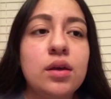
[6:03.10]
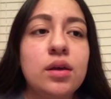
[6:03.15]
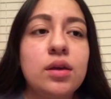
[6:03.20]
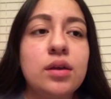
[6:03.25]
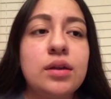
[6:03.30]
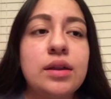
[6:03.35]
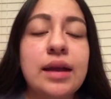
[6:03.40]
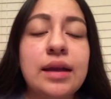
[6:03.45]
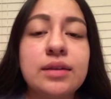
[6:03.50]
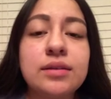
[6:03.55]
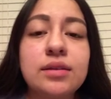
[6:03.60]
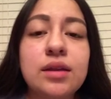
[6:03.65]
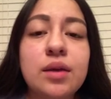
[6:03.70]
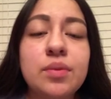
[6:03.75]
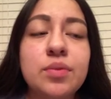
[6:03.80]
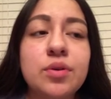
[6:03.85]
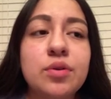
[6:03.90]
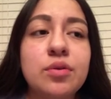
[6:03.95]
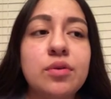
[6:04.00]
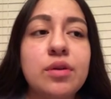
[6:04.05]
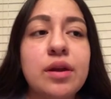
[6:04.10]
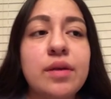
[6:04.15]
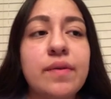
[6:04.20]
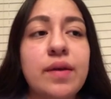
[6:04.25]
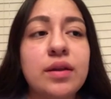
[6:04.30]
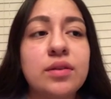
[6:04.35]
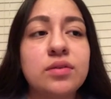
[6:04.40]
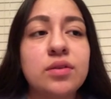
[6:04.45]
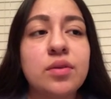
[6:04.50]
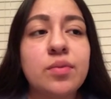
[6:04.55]
Next time you crave
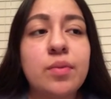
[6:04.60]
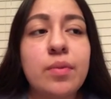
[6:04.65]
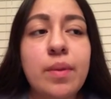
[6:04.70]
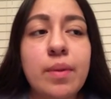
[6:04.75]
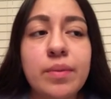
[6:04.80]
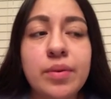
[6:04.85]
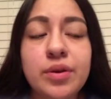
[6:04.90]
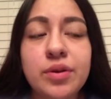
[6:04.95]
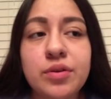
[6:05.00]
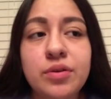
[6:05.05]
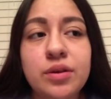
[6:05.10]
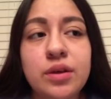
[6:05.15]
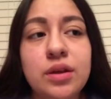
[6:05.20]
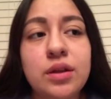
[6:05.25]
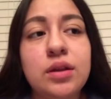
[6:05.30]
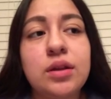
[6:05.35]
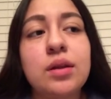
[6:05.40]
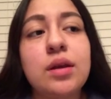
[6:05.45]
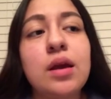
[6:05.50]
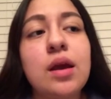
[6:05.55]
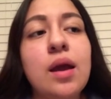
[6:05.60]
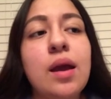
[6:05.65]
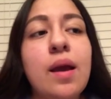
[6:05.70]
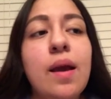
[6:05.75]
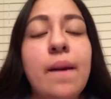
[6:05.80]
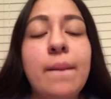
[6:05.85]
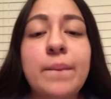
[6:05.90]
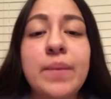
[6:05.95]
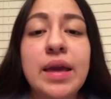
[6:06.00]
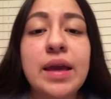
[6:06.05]
ice cream, remember you can
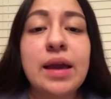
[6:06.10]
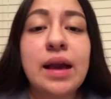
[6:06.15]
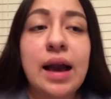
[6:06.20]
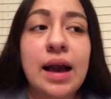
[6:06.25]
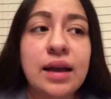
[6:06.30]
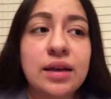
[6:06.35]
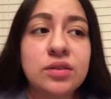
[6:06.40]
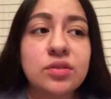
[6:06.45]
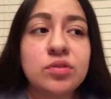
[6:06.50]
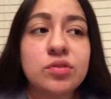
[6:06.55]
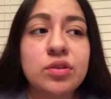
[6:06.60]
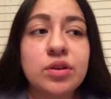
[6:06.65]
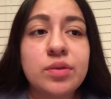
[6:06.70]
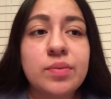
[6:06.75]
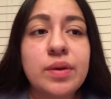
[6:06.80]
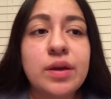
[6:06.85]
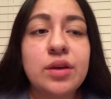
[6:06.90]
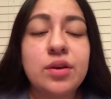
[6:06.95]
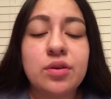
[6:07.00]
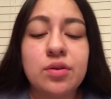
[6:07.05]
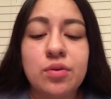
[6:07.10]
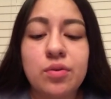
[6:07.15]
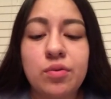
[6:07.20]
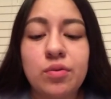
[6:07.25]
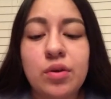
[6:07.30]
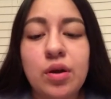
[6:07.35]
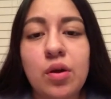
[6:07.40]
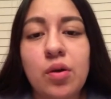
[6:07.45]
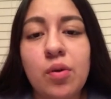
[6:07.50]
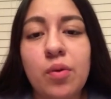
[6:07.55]
make ice cream in your
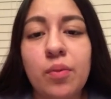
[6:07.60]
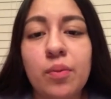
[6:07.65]
own home.